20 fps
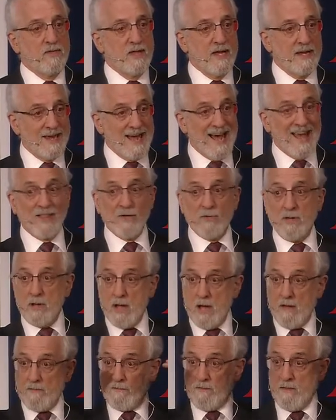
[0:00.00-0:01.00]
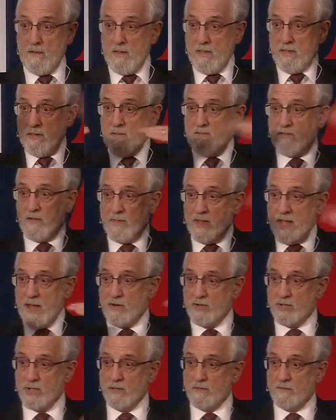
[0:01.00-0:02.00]
They gather enough from the
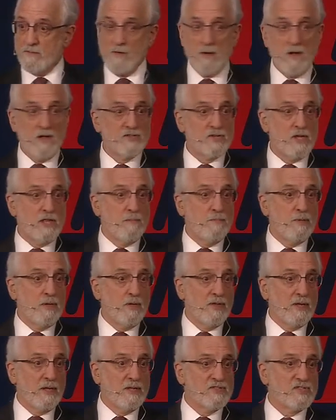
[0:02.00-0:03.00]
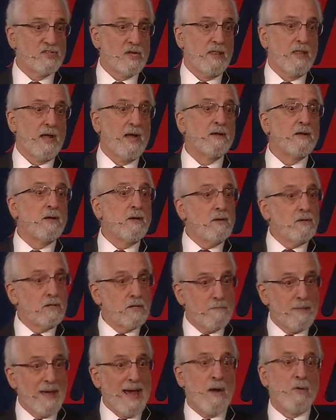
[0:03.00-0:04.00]
energy that falls on the building and sunlight
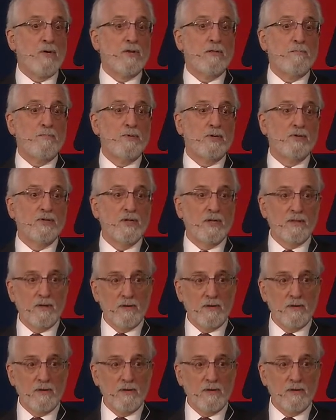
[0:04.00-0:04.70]
to power the building.